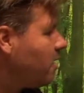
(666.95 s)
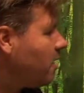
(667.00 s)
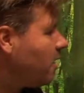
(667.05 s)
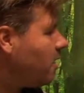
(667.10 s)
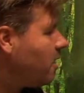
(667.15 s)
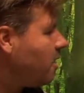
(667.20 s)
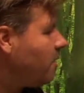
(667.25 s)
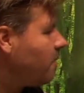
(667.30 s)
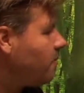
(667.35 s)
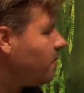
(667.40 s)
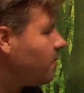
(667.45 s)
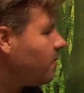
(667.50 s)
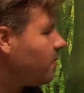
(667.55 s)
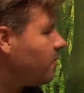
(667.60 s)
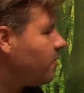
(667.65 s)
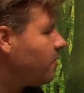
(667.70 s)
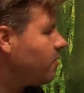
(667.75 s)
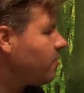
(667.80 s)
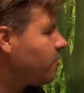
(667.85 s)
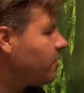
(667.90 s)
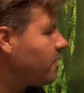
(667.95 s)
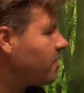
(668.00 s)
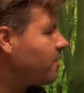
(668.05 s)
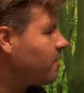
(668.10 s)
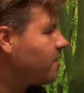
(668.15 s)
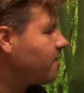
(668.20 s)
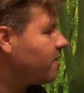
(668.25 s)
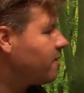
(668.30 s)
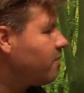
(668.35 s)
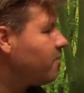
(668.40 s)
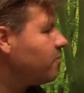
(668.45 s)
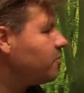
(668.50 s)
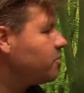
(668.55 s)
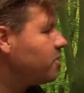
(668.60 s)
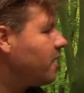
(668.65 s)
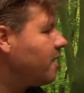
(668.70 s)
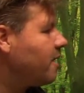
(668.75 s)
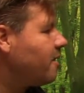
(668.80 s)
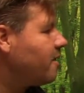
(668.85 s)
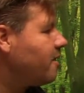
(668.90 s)
There's things that
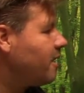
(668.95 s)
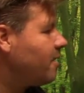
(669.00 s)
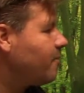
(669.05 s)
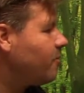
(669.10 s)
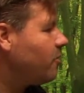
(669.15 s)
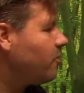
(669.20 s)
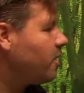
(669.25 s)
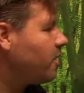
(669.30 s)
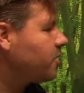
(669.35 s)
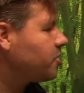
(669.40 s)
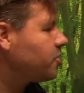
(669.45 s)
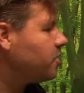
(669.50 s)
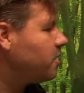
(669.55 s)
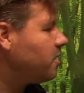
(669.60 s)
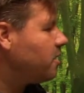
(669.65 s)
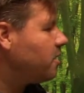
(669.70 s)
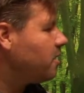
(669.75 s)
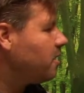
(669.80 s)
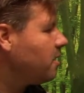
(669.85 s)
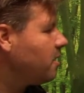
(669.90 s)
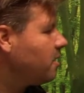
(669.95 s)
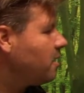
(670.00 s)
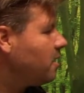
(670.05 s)
synergize that production,